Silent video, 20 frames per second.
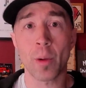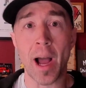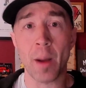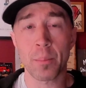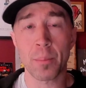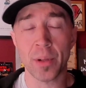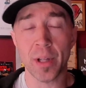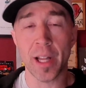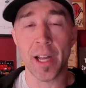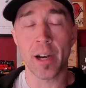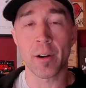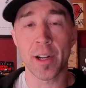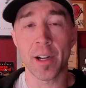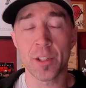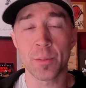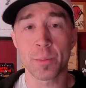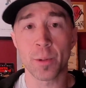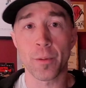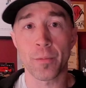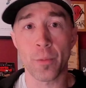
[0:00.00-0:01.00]
a player is
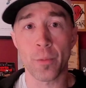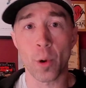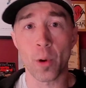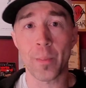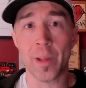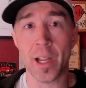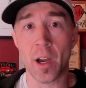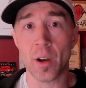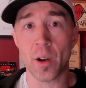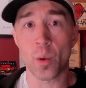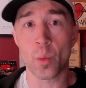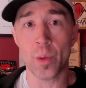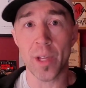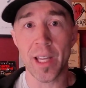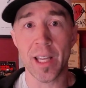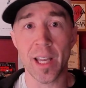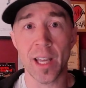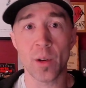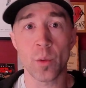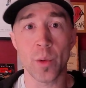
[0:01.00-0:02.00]
performing on a
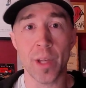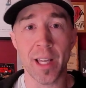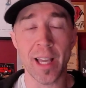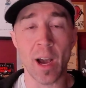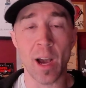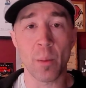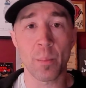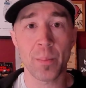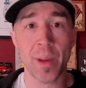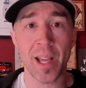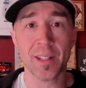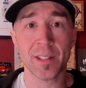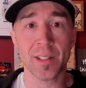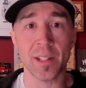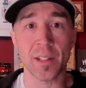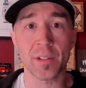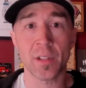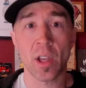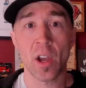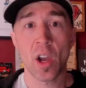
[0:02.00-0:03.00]
week in, week out
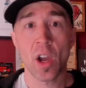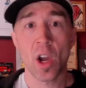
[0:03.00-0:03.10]
basis.